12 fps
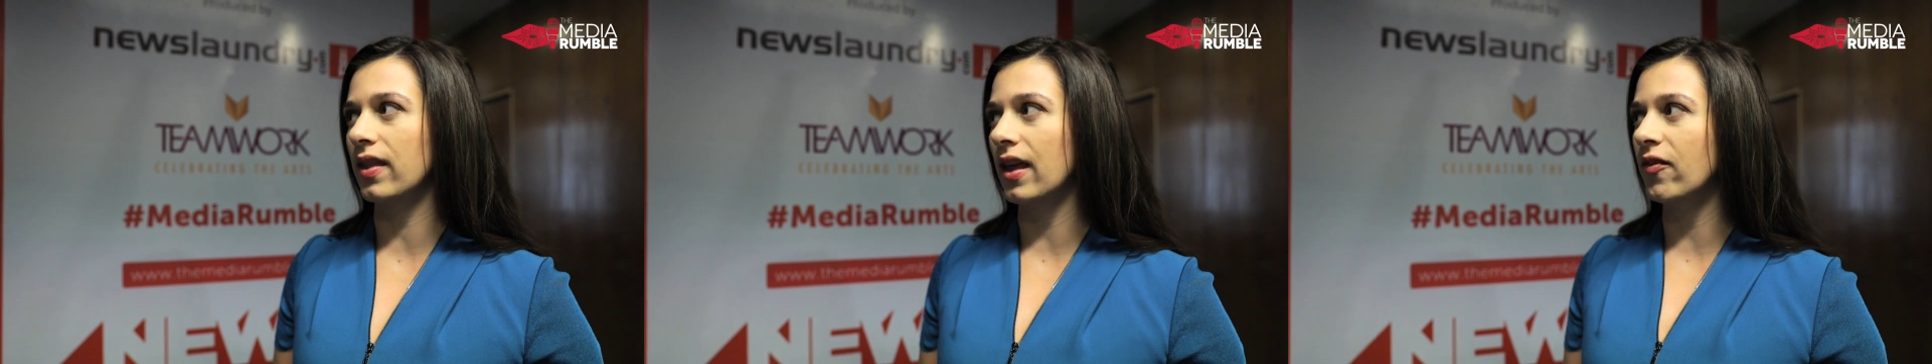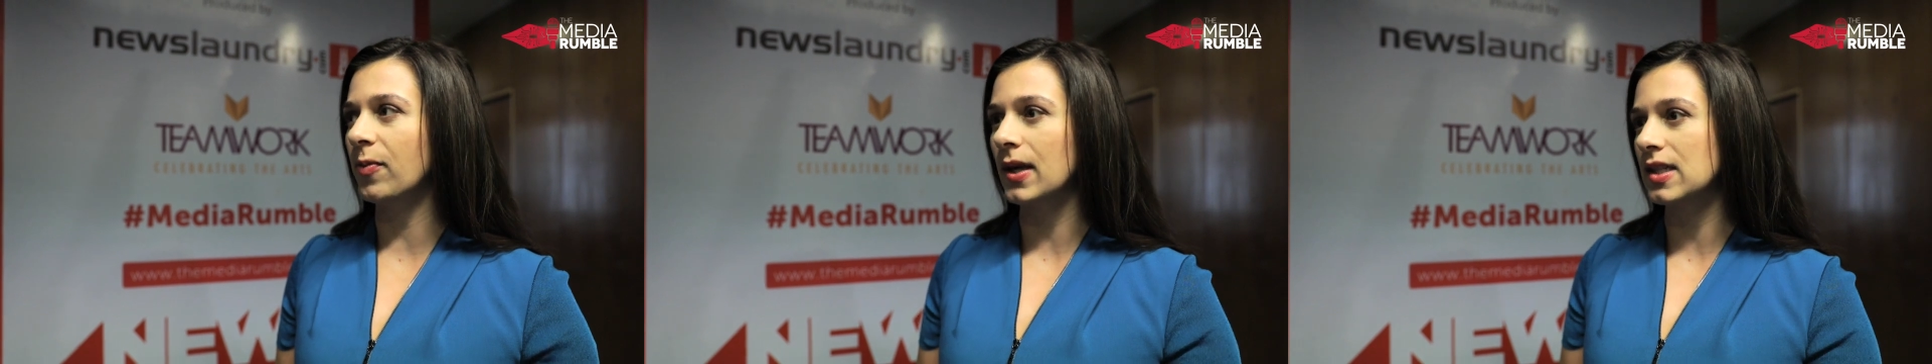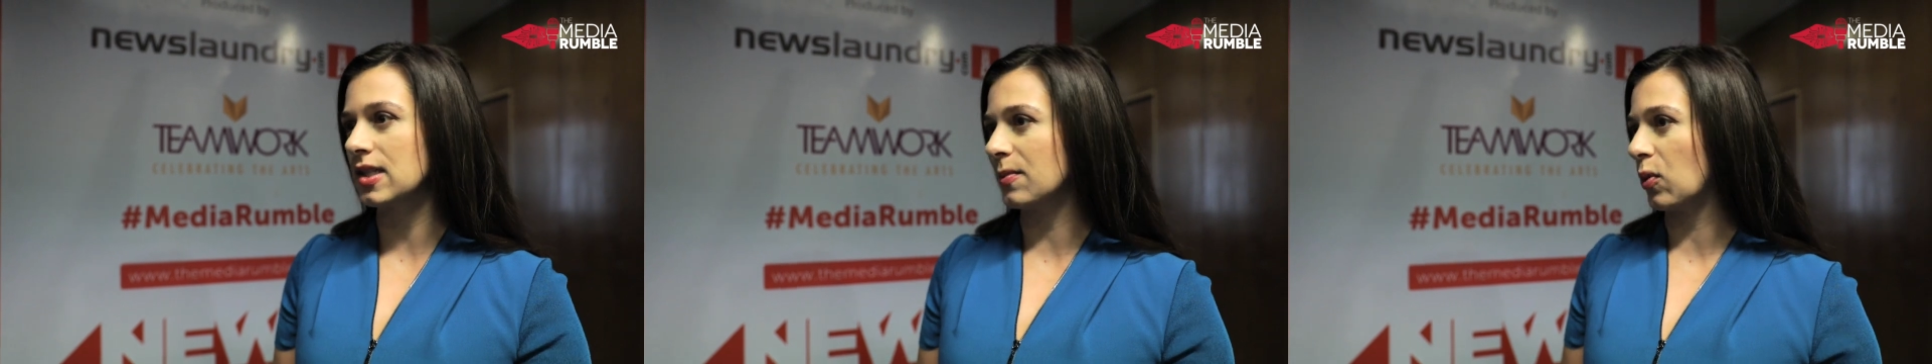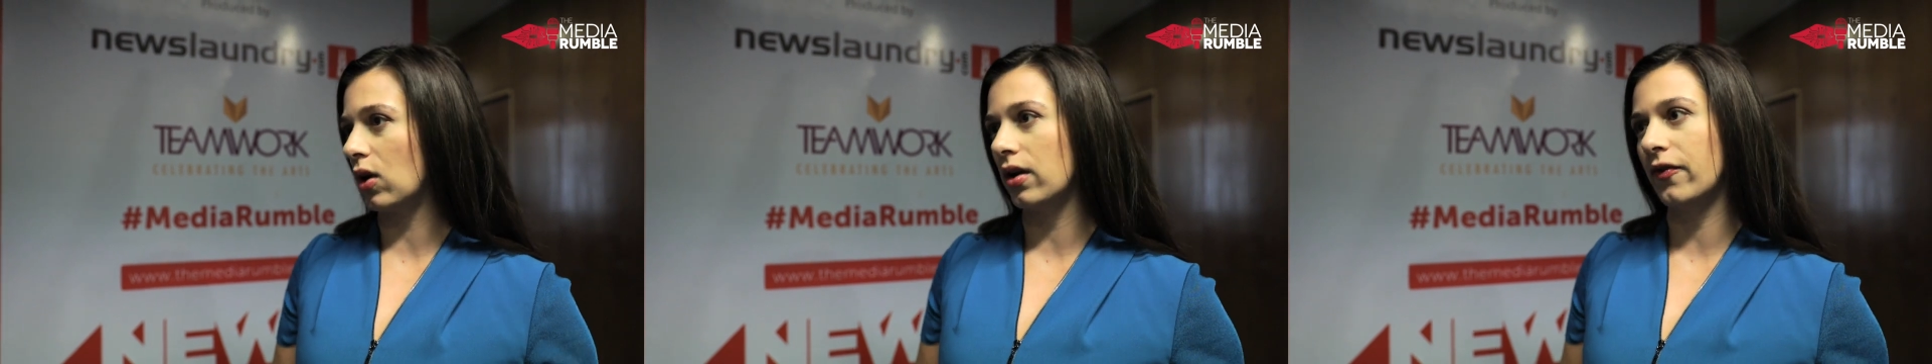They've been
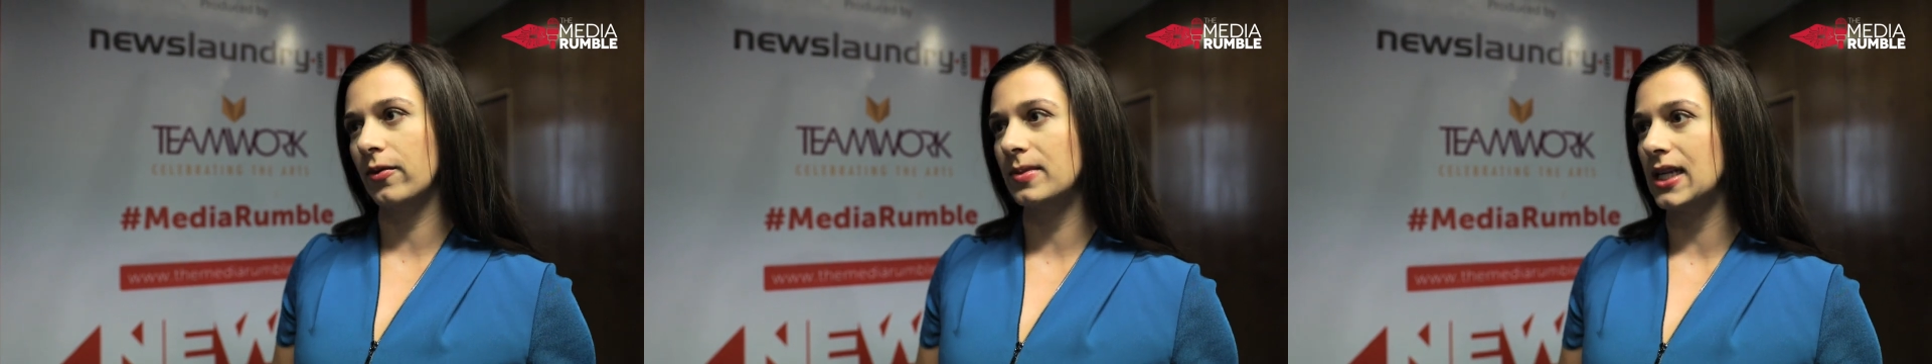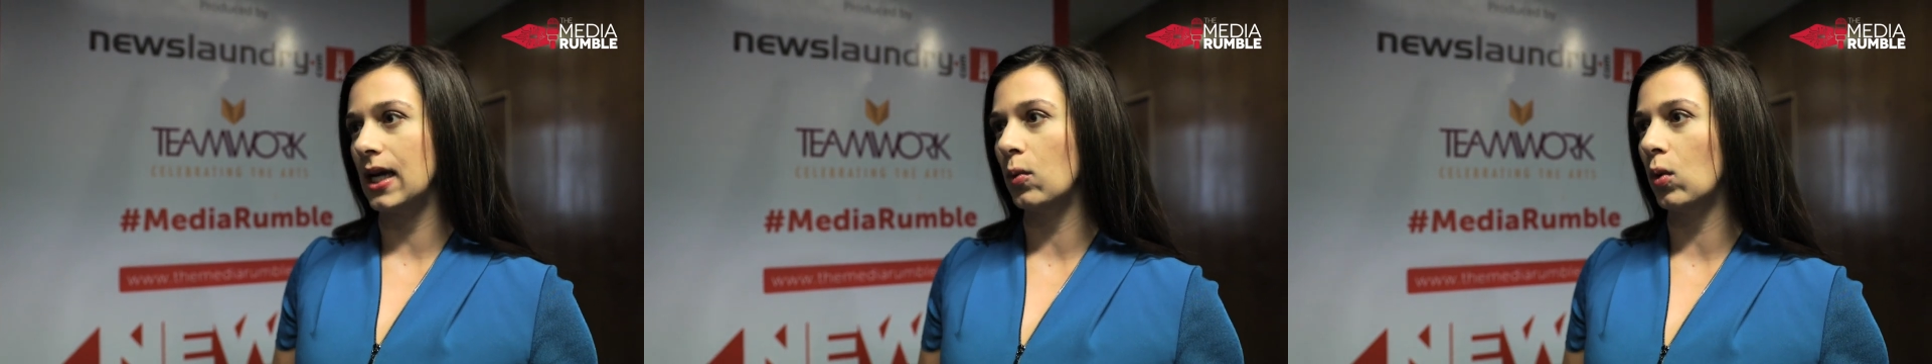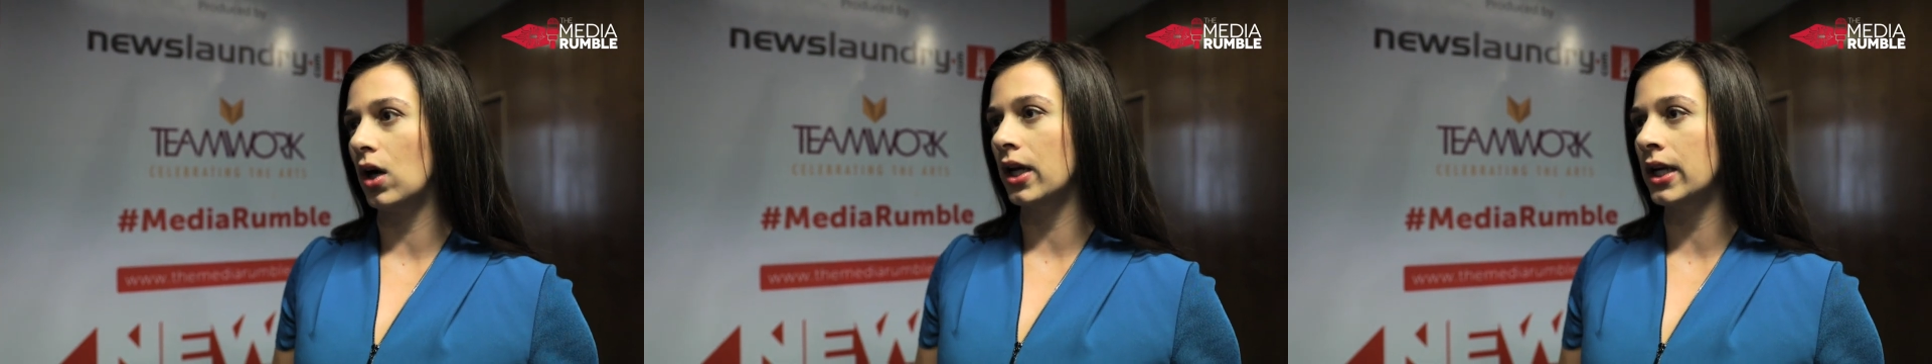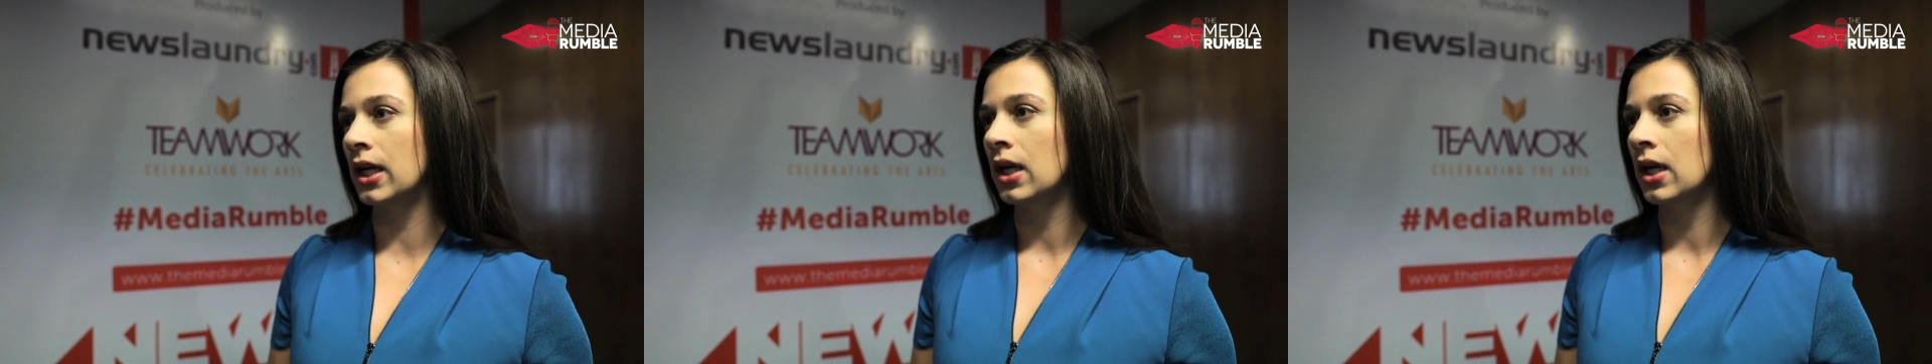supportive from day one.